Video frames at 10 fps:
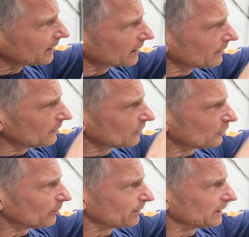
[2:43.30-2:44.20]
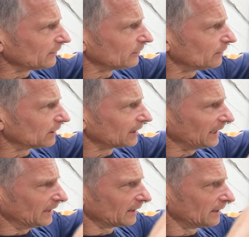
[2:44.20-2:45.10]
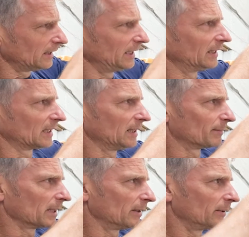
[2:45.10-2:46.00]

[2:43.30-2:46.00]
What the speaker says: go on the top and undo the clip go.